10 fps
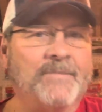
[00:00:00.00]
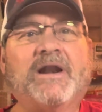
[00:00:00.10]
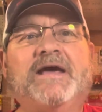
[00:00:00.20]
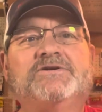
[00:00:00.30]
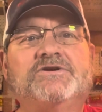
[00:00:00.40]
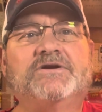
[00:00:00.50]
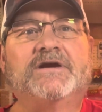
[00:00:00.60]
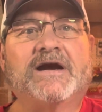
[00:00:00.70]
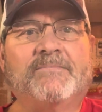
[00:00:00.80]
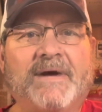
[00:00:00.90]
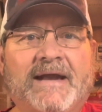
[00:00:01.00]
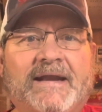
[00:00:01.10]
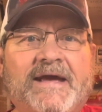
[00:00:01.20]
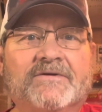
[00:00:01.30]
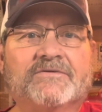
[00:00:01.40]
glad you come back
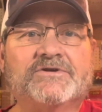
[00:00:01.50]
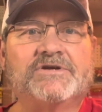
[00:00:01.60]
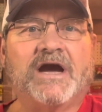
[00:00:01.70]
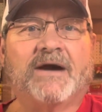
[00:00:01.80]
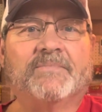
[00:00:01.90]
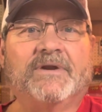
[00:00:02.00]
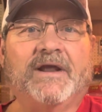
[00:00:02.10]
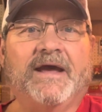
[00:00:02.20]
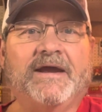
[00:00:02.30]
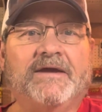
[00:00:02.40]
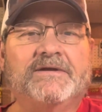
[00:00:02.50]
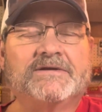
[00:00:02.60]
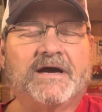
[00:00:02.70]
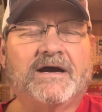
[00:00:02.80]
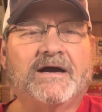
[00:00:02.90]
down to the shop today.
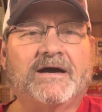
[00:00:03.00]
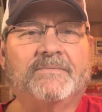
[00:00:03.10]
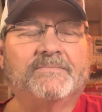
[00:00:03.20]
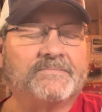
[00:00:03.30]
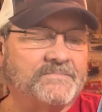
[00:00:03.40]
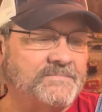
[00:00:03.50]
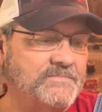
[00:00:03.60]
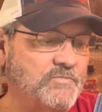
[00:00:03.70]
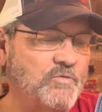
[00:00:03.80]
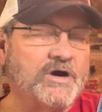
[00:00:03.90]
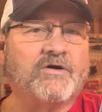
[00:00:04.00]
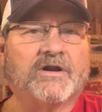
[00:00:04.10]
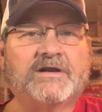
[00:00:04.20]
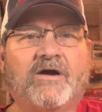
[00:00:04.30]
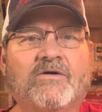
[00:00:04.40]
We're going
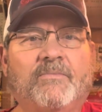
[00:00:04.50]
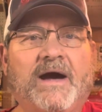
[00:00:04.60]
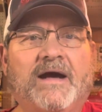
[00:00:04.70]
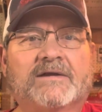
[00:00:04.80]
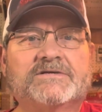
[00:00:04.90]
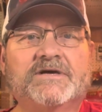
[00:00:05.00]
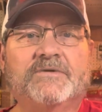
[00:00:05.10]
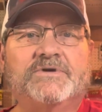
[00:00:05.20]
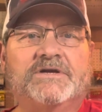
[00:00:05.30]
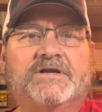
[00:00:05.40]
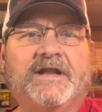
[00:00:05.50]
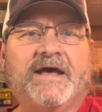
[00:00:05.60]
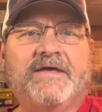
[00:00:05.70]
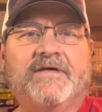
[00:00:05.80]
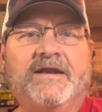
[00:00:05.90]
to talk about a subject
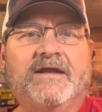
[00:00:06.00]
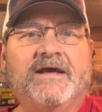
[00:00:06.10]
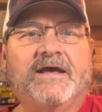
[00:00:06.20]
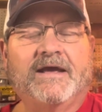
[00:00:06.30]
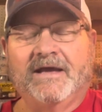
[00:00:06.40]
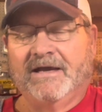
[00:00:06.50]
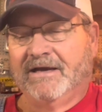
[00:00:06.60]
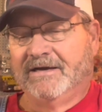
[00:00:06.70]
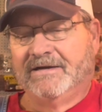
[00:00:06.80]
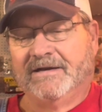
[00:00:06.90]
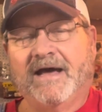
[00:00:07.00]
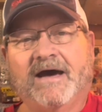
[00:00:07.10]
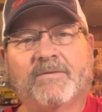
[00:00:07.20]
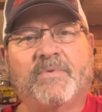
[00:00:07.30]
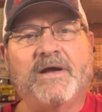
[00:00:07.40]
today that a
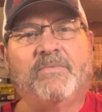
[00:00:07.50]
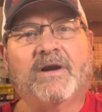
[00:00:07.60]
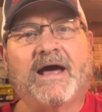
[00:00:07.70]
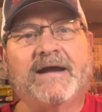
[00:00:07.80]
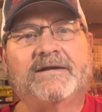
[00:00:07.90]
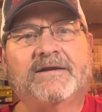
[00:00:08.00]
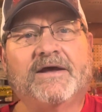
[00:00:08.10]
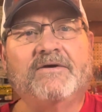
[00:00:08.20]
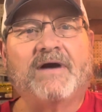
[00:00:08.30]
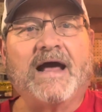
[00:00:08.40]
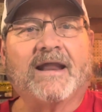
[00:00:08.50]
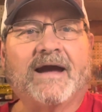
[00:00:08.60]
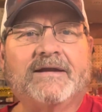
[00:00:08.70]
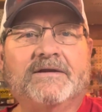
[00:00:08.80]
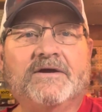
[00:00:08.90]
lot of people like to do. I
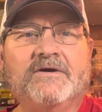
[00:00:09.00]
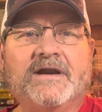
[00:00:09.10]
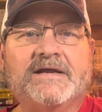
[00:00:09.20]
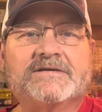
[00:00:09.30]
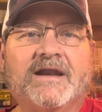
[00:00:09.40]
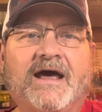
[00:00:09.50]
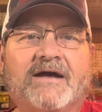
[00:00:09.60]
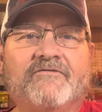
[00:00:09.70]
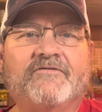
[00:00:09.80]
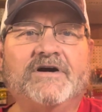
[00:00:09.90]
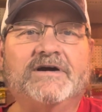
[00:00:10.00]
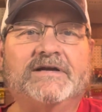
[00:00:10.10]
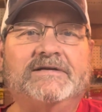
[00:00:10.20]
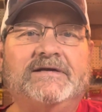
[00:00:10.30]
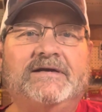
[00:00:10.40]
like to do it. It's a lot of fun.